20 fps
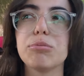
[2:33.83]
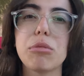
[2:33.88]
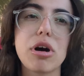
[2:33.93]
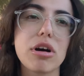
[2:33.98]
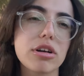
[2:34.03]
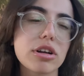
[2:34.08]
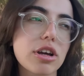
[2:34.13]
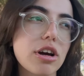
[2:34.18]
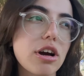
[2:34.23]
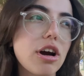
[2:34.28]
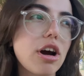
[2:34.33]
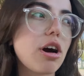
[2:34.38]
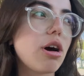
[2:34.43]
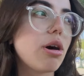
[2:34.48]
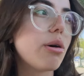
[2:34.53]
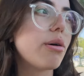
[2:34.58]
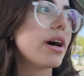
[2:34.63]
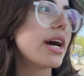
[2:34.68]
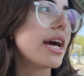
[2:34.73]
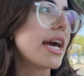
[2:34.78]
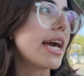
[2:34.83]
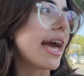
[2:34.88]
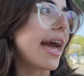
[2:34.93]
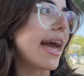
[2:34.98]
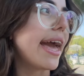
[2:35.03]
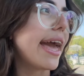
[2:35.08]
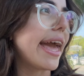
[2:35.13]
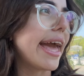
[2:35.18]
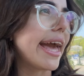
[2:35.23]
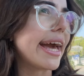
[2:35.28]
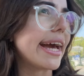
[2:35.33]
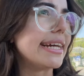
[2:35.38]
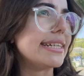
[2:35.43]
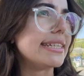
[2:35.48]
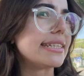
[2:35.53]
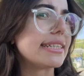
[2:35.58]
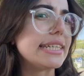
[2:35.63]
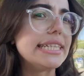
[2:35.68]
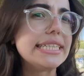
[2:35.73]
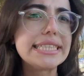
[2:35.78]
Monaco and
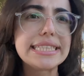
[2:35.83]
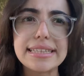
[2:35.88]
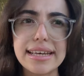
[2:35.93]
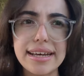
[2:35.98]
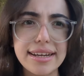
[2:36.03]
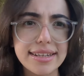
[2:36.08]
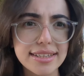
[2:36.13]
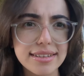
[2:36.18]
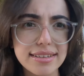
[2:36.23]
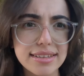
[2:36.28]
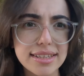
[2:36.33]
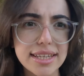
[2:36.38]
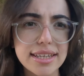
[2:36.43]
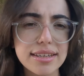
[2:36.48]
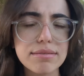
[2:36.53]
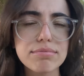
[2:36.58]
Italy.